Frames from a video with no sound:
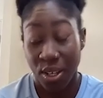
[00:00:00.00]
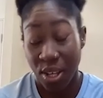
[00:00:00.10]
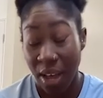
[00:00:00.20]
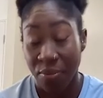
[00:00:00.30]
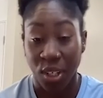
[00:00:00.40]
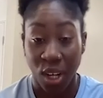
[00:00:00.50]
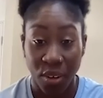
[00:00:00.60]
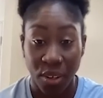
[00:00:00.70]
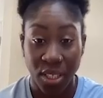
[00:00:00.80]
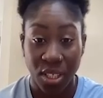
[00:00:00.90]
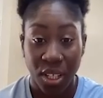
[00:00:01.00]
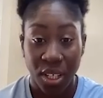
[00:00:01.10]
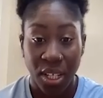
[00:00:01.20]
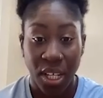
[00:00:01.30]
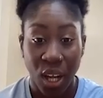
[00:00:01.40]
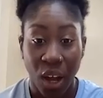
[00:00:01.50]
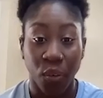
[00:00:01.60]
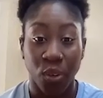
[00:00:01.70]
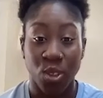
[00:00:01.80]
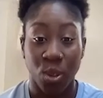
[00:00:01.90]
have the courage enough or
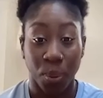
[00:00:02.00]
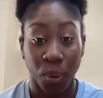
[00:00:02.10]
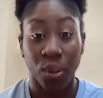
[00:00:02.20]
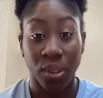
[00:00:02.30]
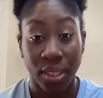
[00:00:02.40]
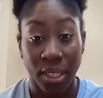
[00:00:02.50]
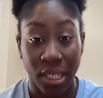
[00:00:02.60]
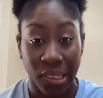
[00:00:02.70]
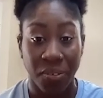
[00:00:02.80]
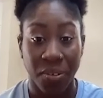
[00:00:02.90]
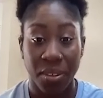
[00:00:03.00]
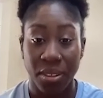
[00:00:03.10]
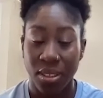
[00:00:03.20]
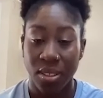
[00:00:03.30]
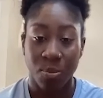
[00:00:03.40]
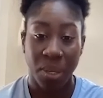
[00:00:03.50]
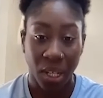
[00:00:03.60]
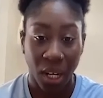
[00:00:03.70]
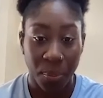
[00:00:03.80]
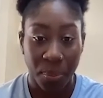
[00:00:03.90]
the support enough,
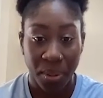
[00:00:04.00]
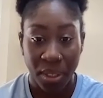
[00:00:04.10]
speak up.